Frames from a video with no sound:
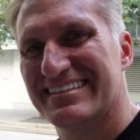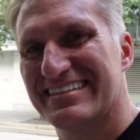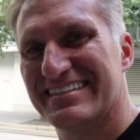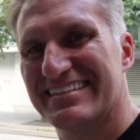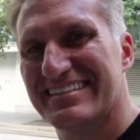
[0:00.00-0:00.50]

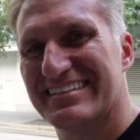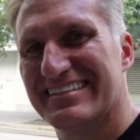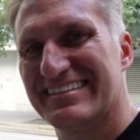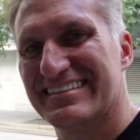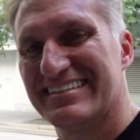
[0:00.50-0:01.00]

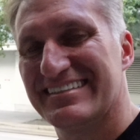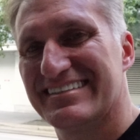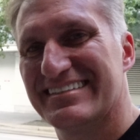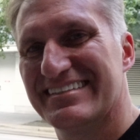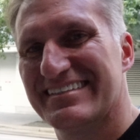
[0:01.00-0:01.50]

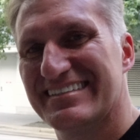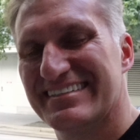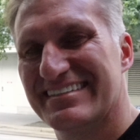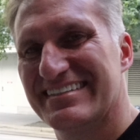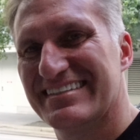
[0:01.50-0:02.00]

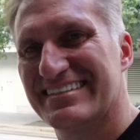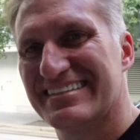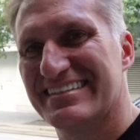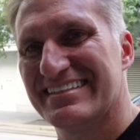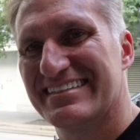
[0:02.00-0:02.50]

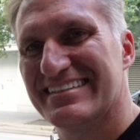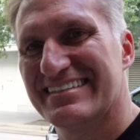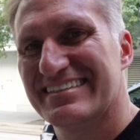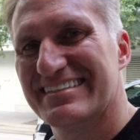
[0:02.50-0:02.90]
(not speaking)